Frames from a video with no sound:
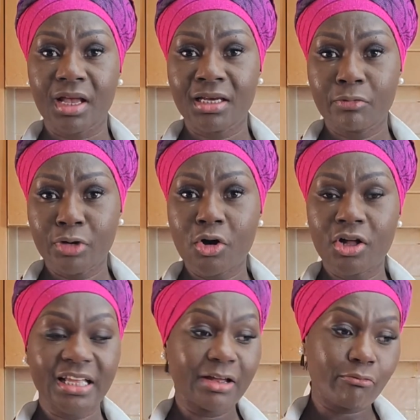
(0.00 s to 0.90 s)
And then we
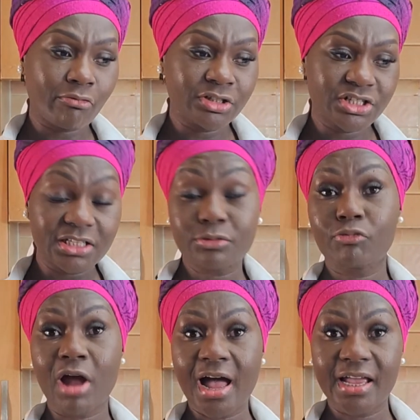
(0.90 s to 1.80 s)
got them just
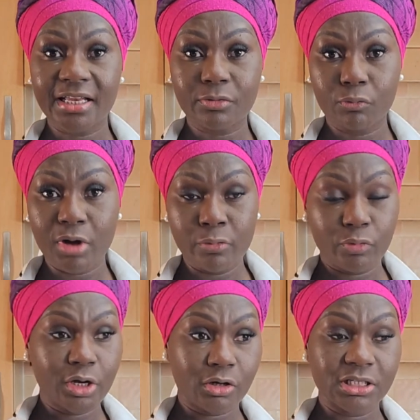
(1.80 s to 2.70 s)
right when
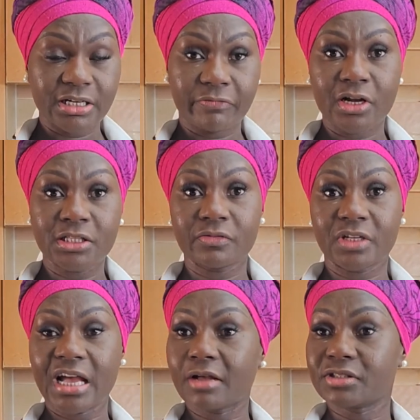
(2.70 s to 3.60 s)
we got to the front of
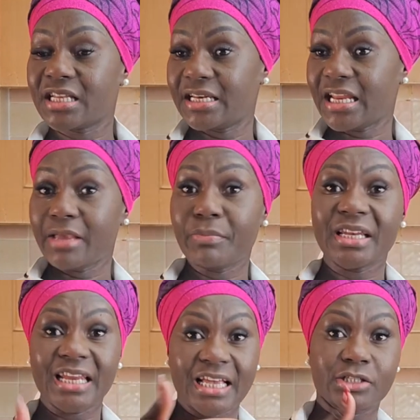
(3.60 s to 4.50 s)
the house. The neighbor
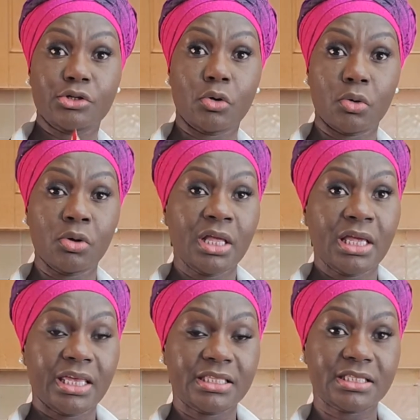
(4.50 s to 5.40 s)
next door,
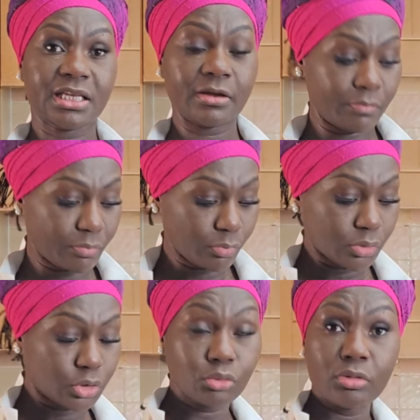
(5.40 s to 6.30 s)
it's
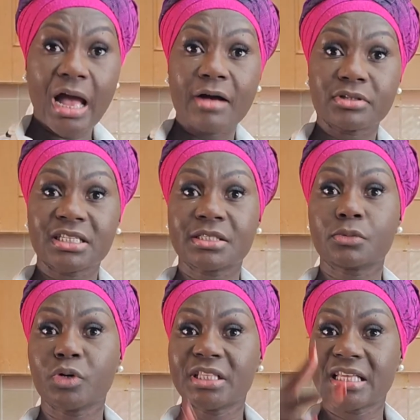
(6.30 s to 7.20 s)
two houses
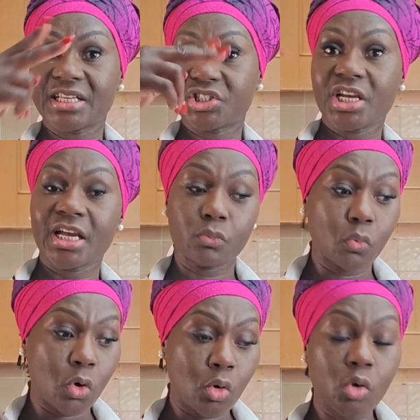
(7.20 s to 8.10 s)
with a shared
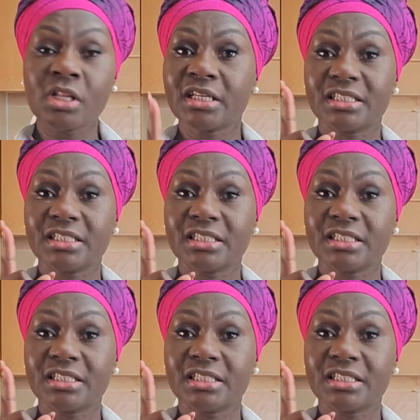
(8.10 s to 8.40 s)
wall.